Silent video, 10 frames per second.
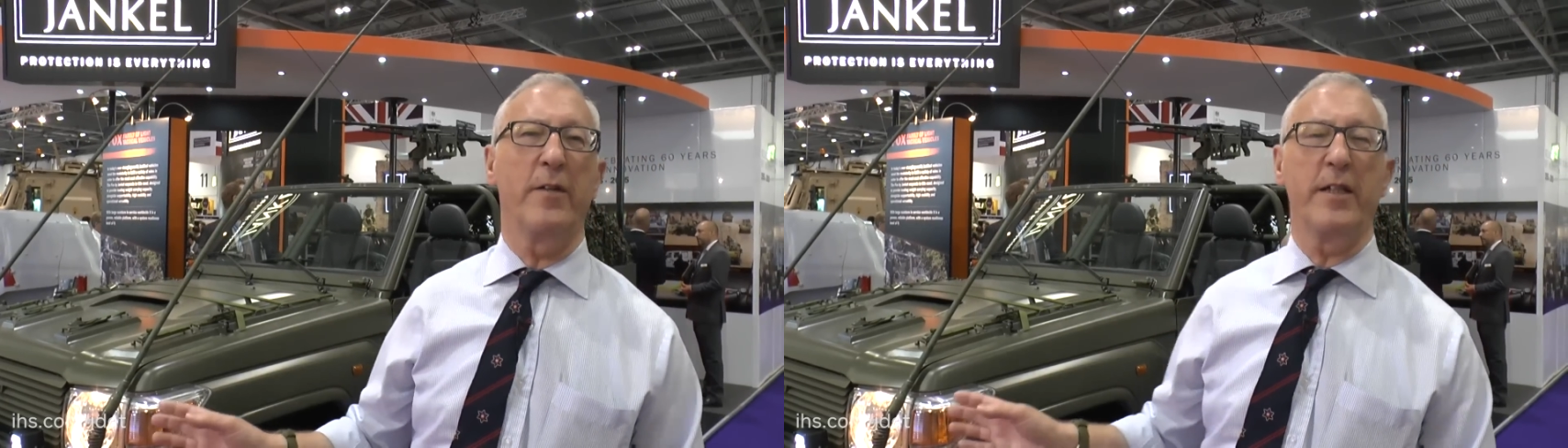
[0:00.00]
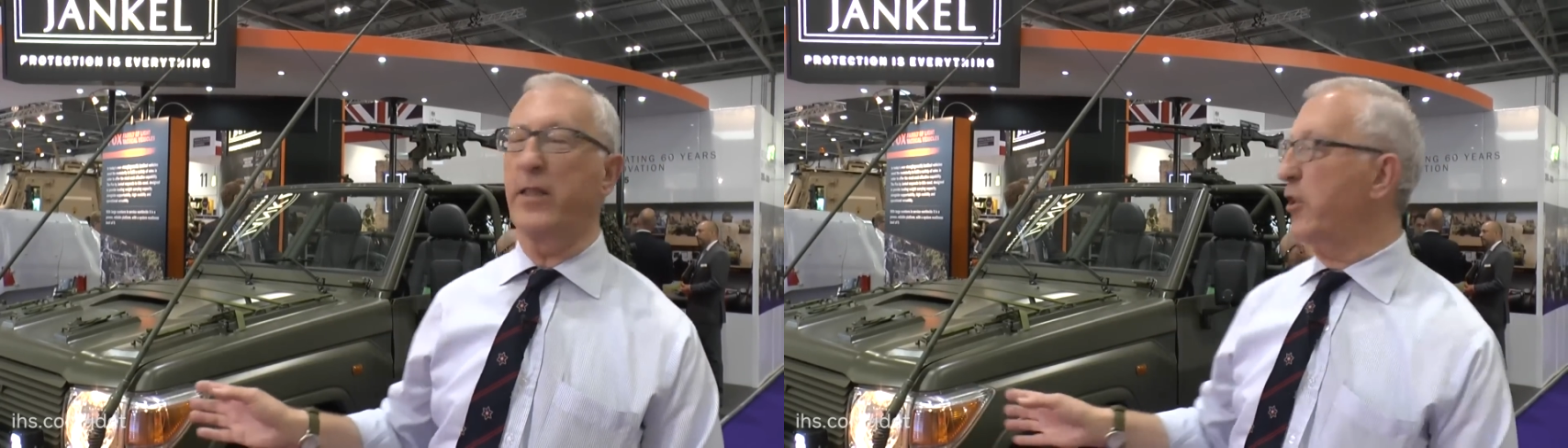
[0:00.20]

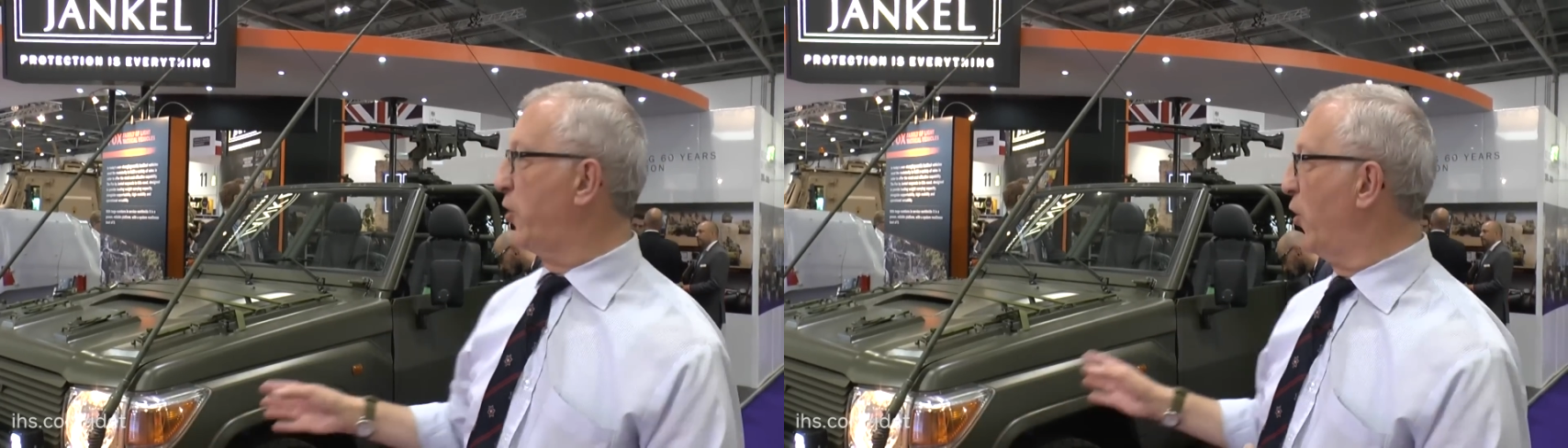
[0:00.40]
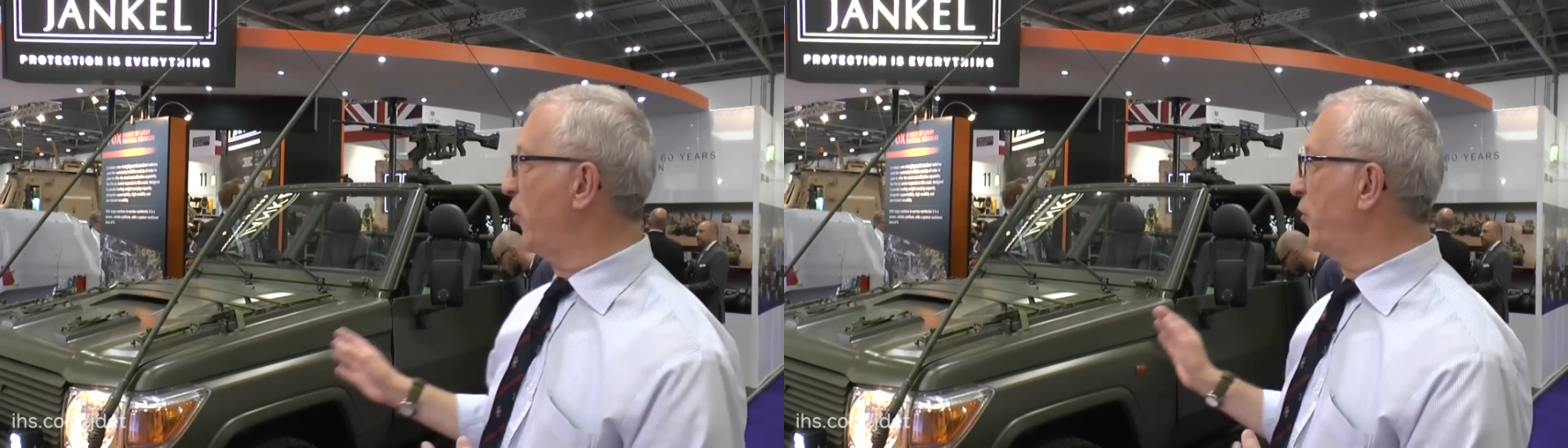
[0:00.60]
this is a
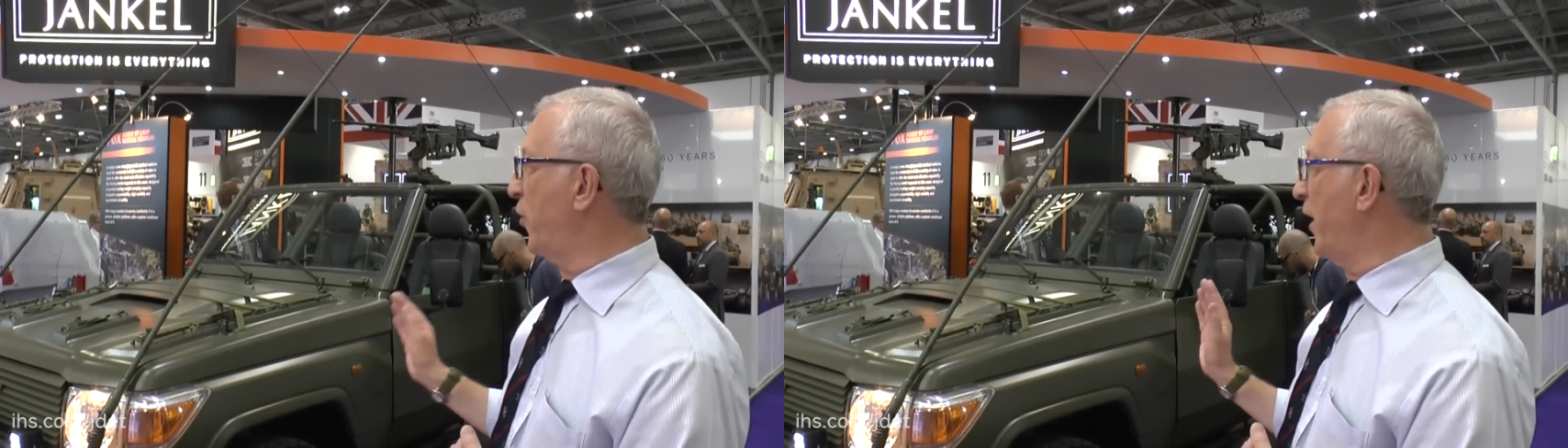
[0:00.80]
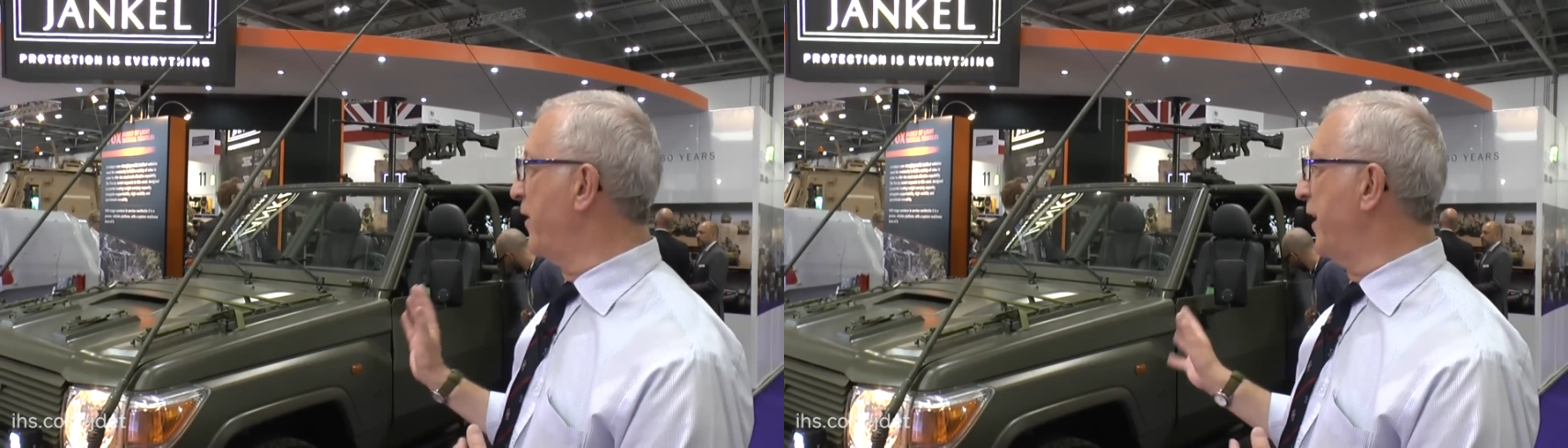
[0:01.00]

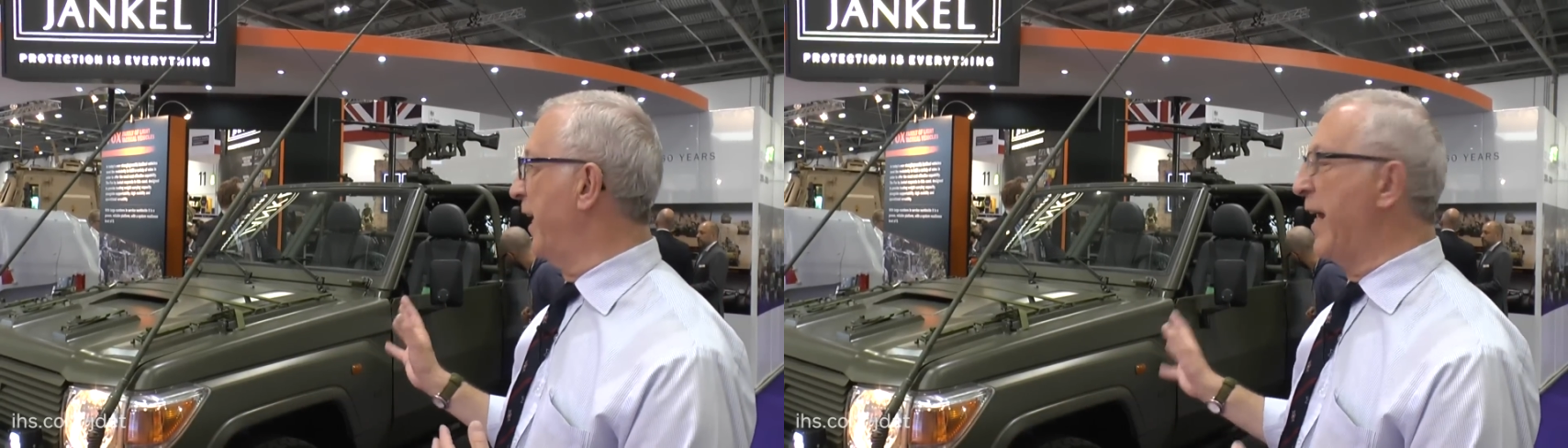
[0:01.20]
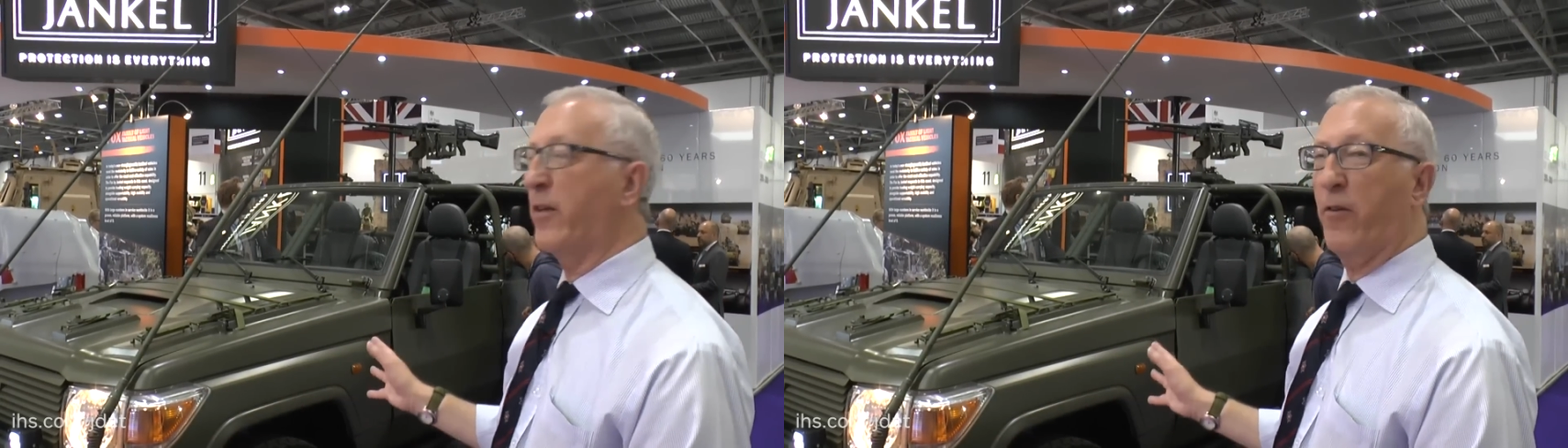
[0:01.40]
Toyota
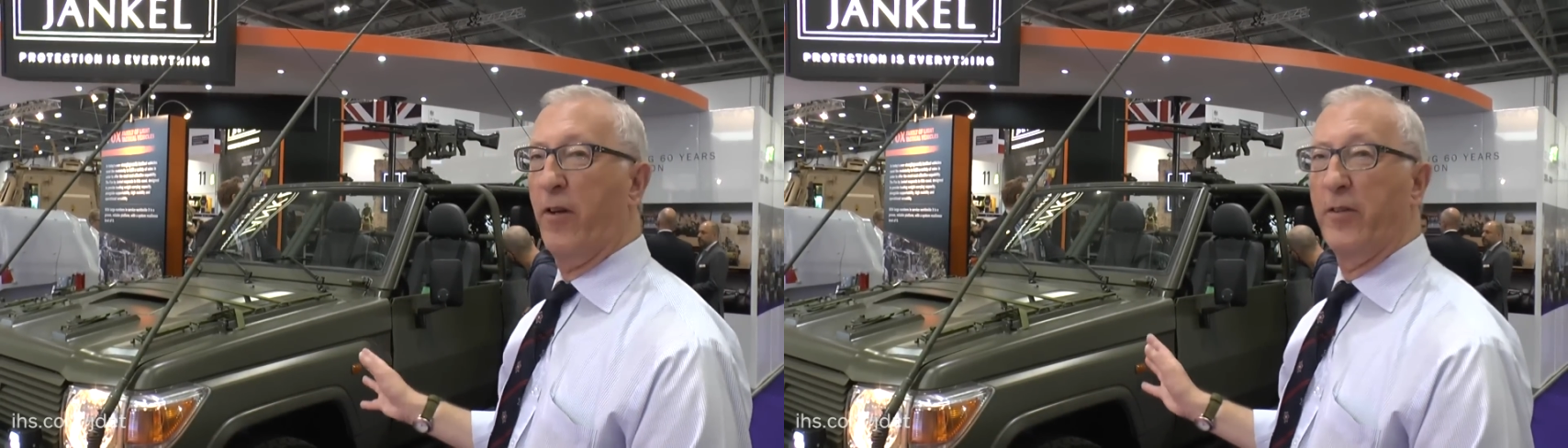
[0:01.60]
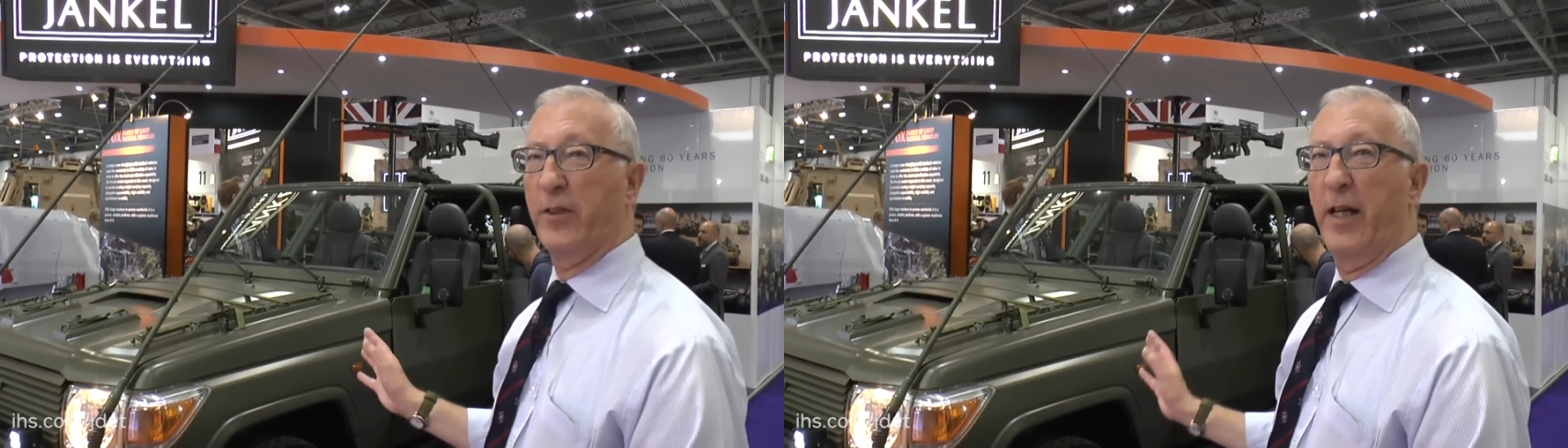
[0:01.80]
Land
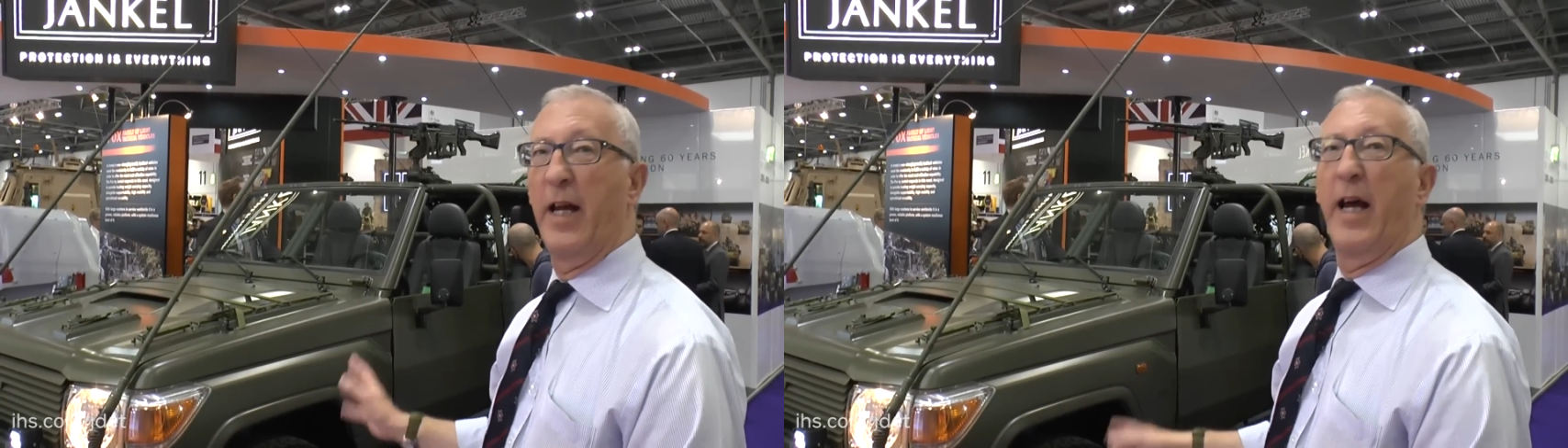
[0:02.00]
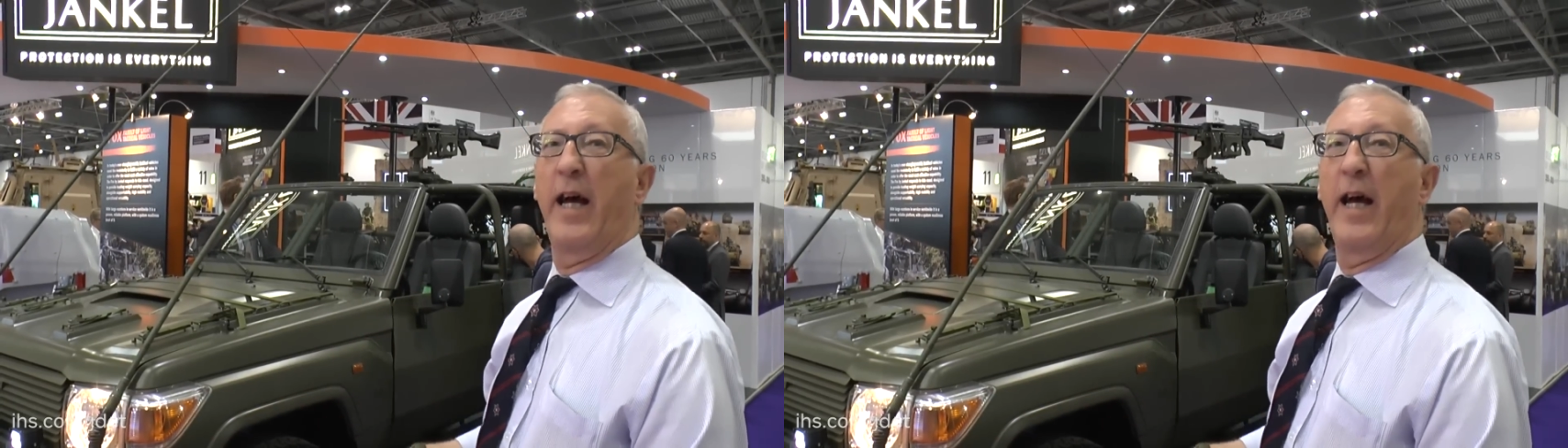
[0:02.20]
Cruiser,